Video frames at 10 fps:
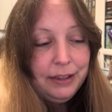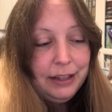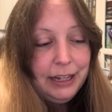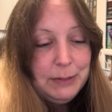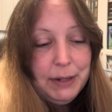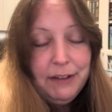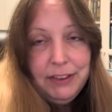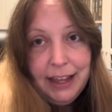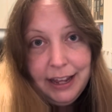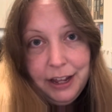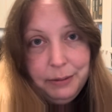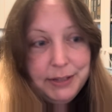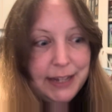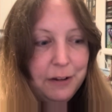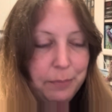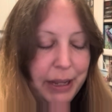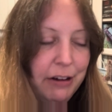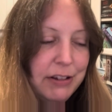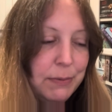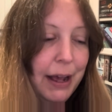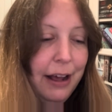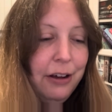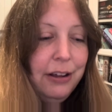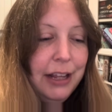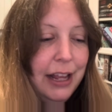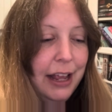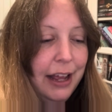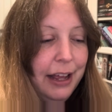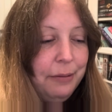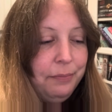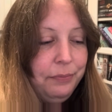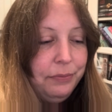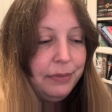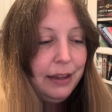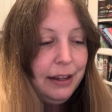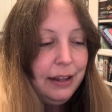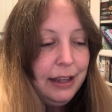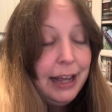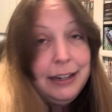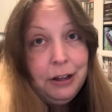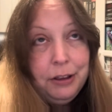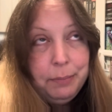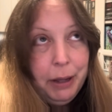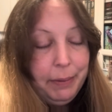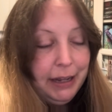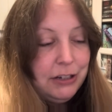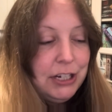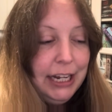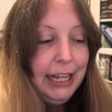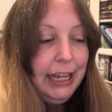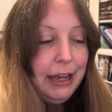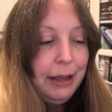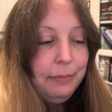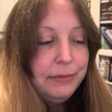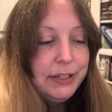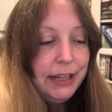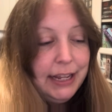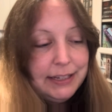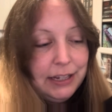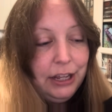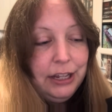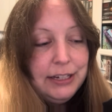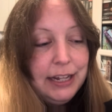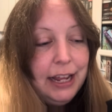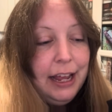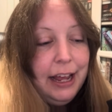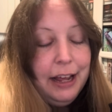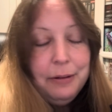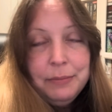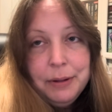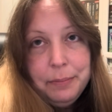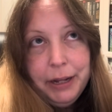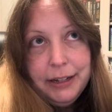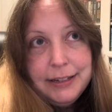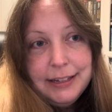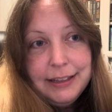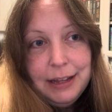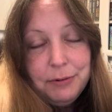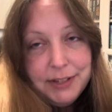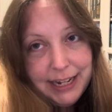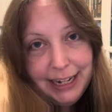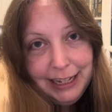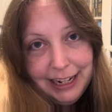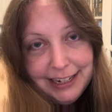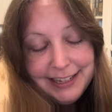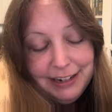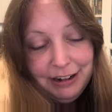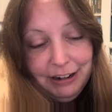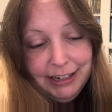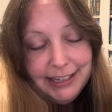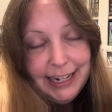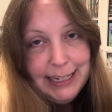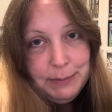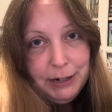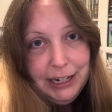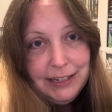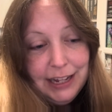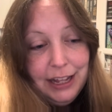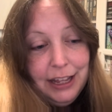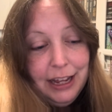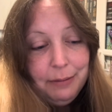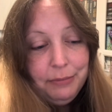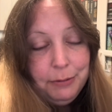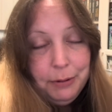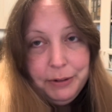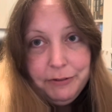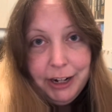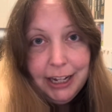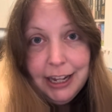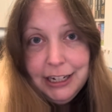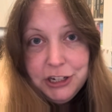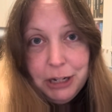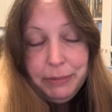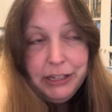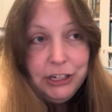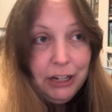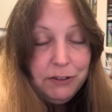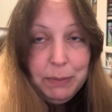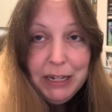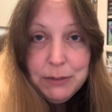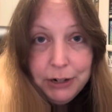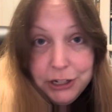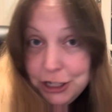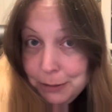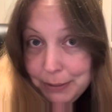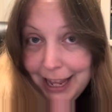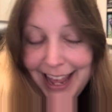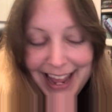he's been having that at home instead of beer as well, and out of the pub actually, so that's good. But there wasn't any Guinness Zero in Sainsbury's. The woman very kindly showed me the shelf space where it should be.